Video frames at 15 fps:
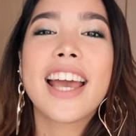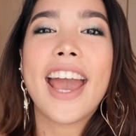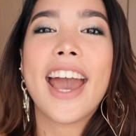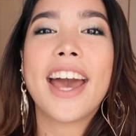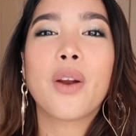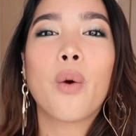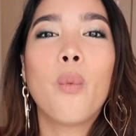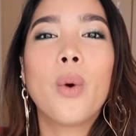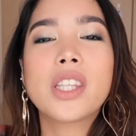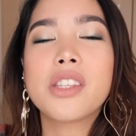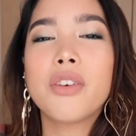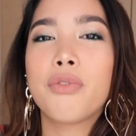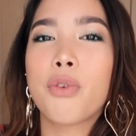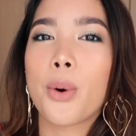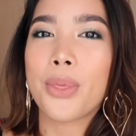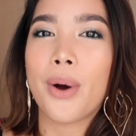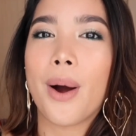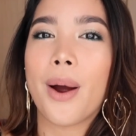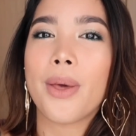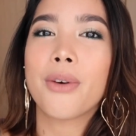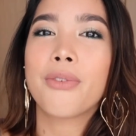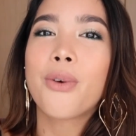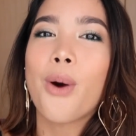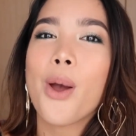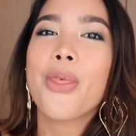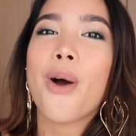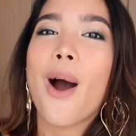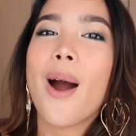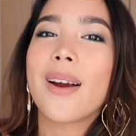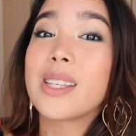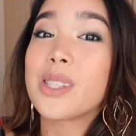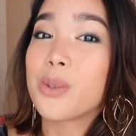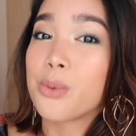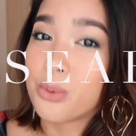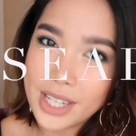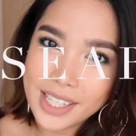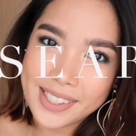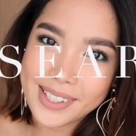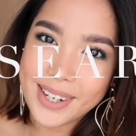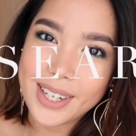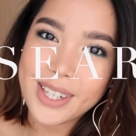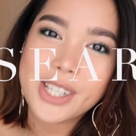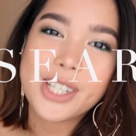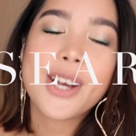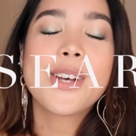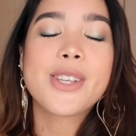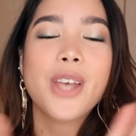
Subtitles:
And what's the 4th R? The 4th R is research.